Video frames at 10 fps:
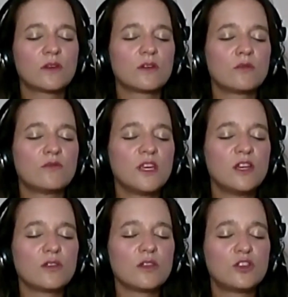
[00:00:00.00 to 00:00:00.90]
Feel
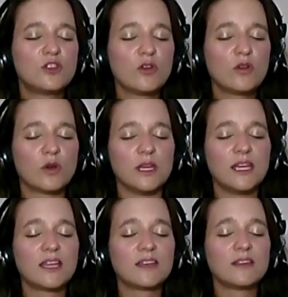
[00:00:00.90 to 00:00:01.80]
the joy
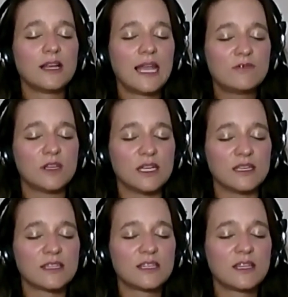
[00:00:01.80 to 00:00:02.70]
and aliveness.